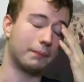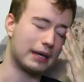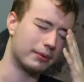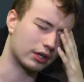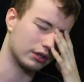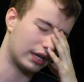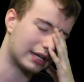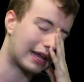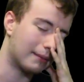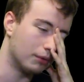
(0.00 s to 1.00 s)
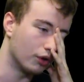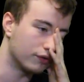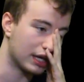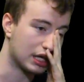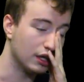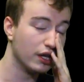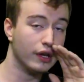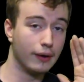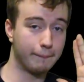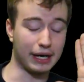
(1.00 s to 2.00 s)
people can like that movie.
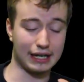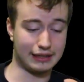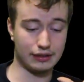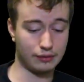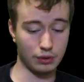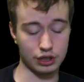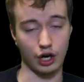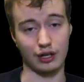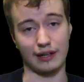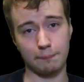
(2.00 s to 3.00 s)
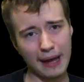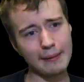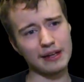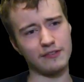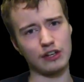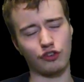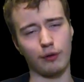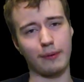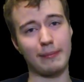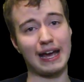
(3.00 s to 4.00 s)
But regardless, Batman v
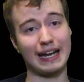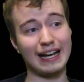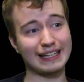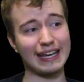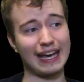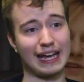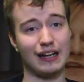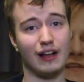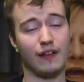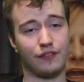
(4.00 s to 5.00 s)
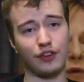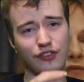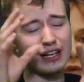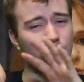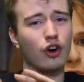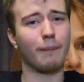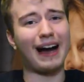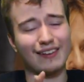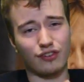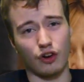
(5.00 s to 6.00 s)
Superman, again, the scenes go
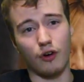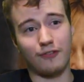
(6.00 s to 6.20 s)
by so